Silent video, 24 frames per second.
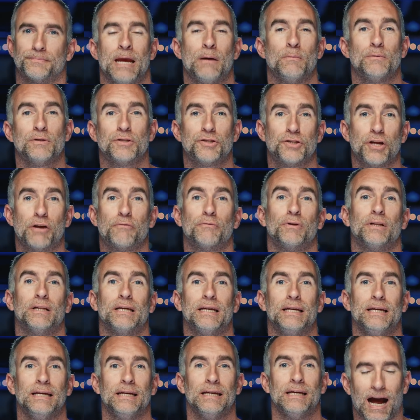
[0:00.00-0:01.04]
It was
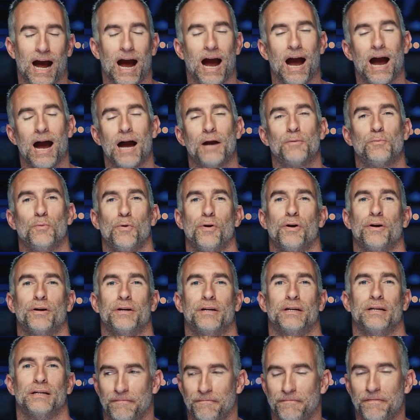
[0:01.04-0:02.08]
generally hard
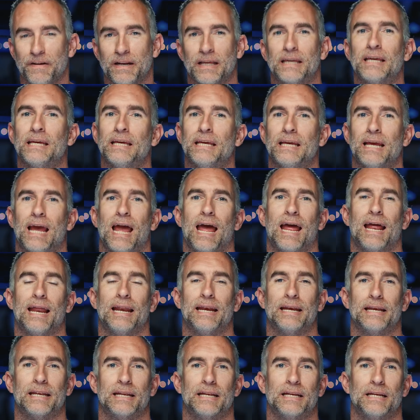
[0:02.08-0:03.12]
work, finicky,
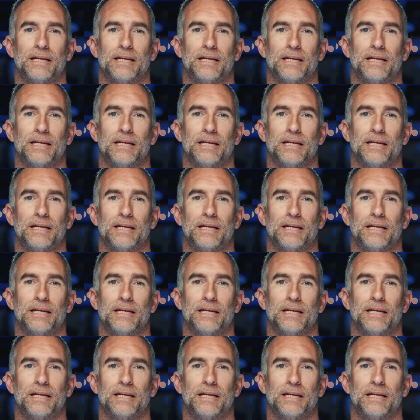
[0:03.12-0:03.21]
and